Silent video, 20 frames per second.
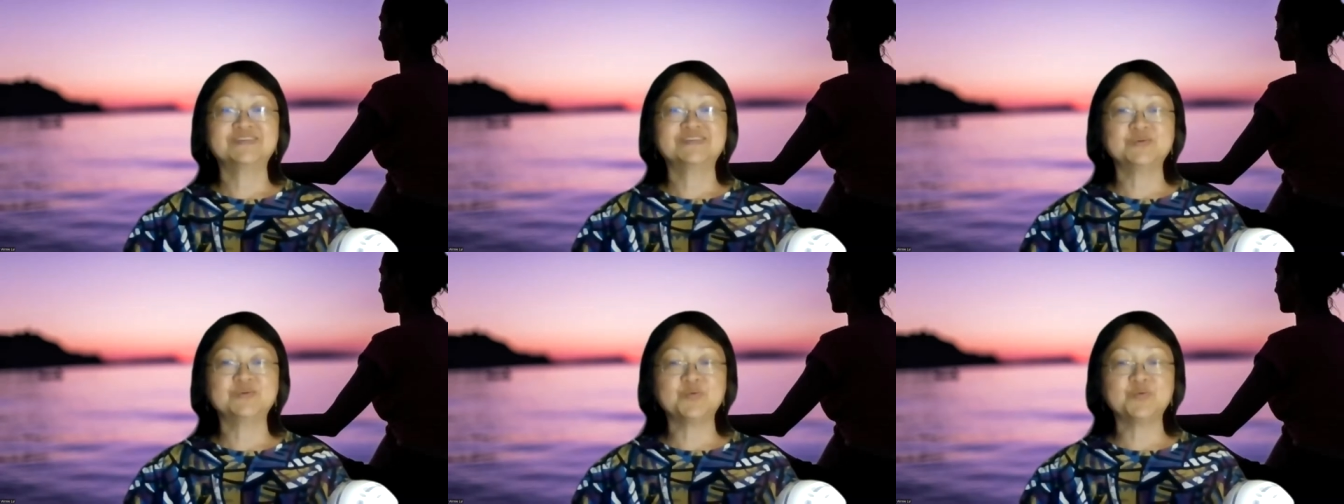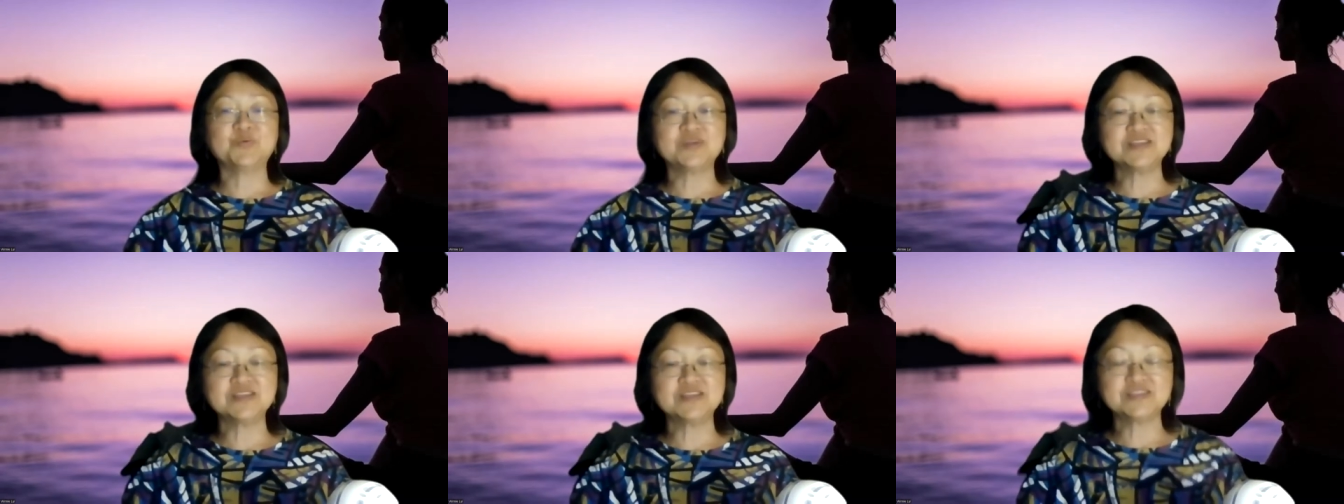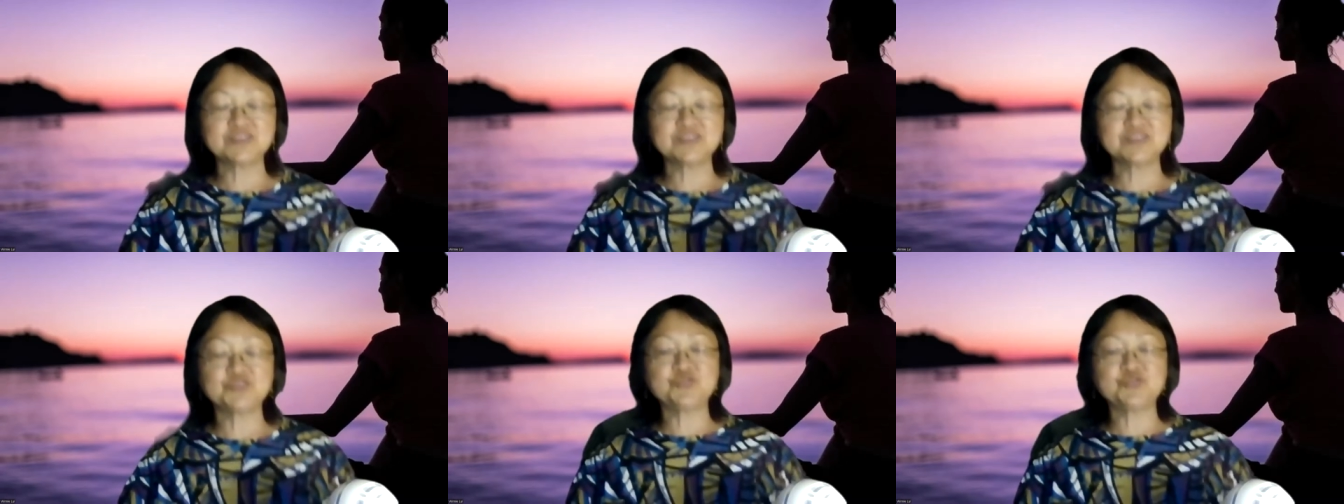So what
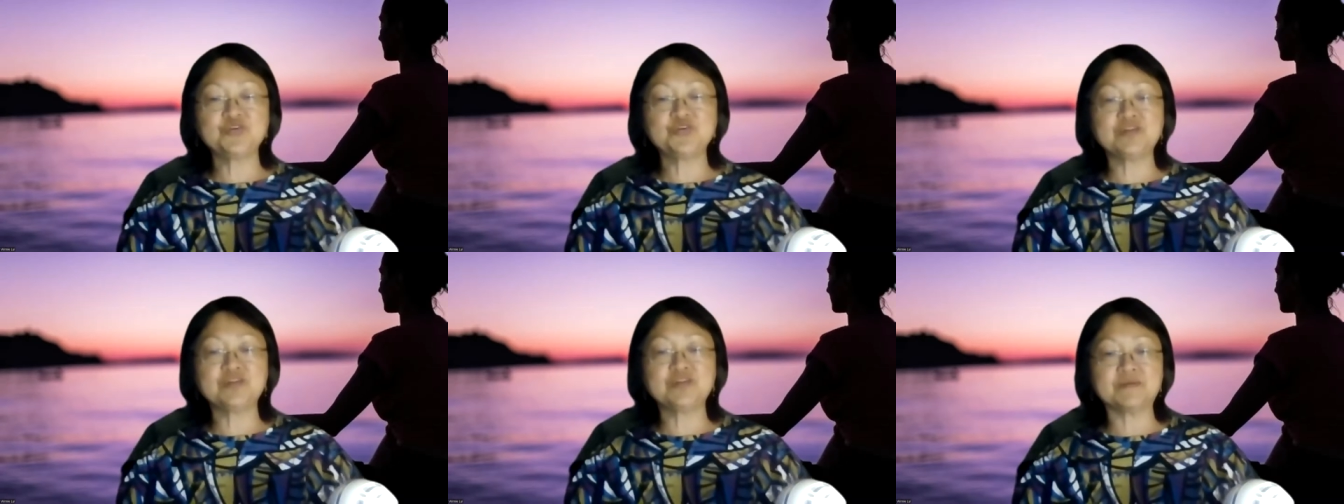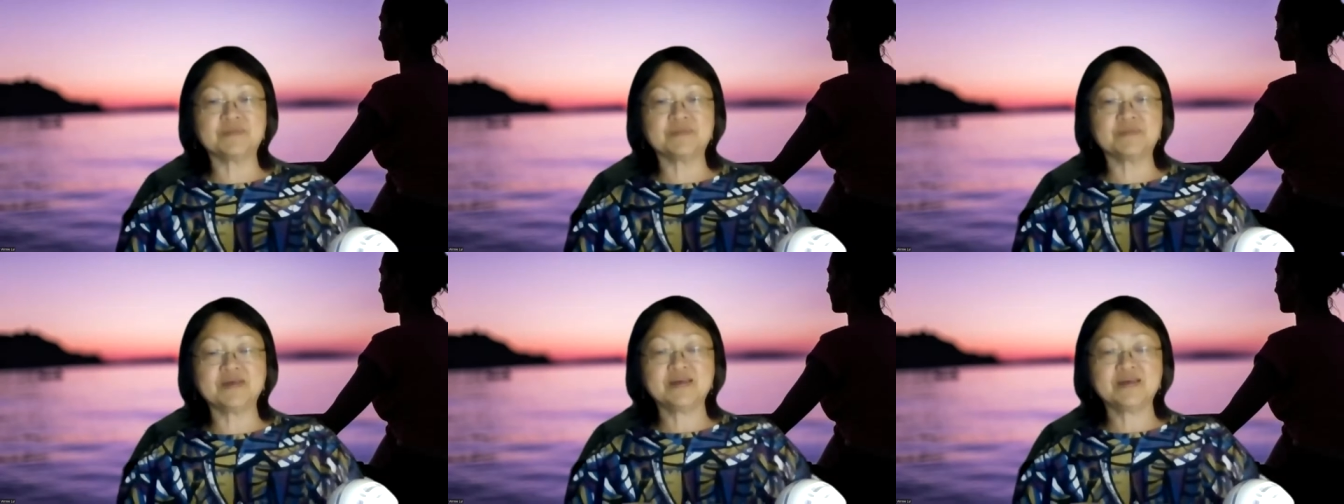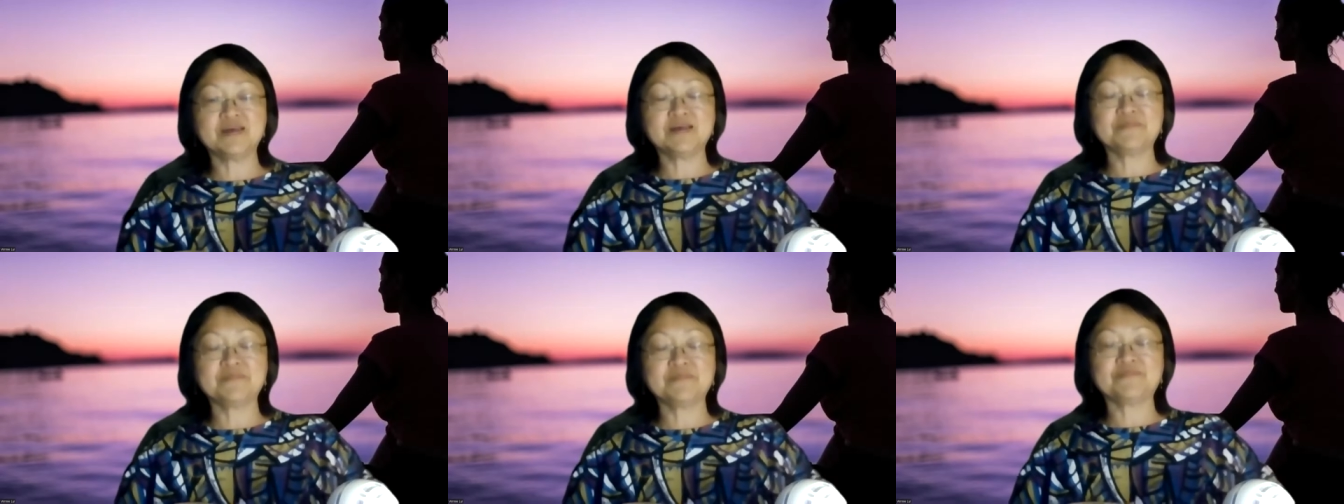is the sternum?
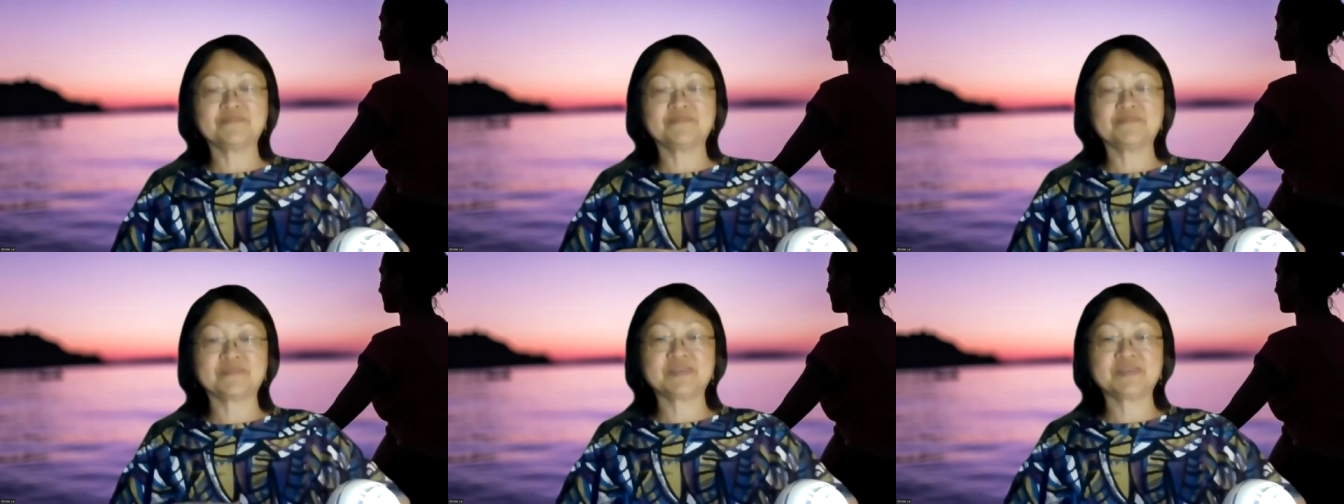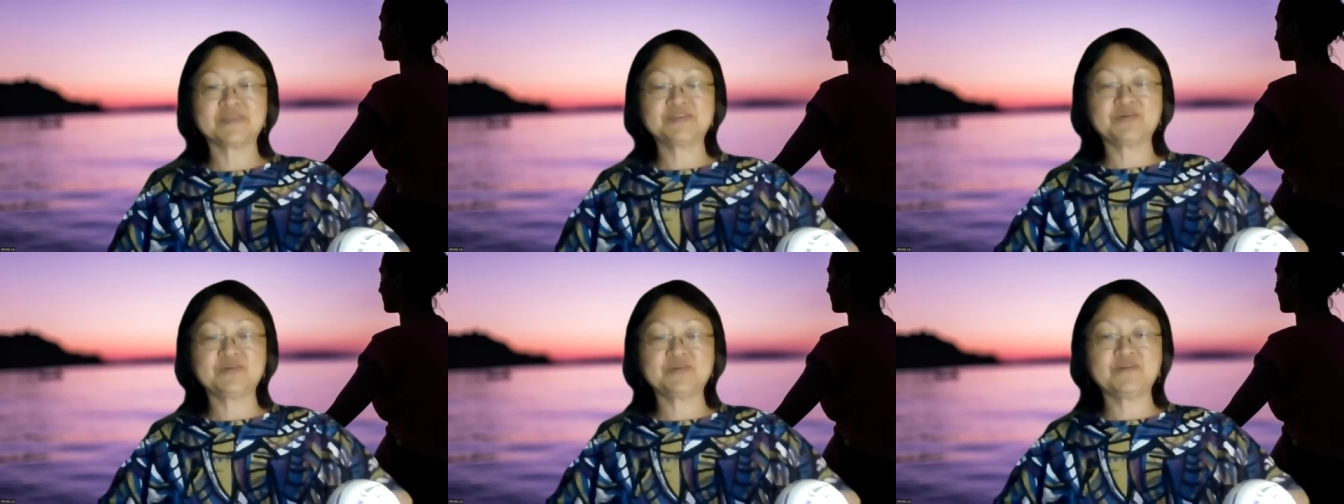So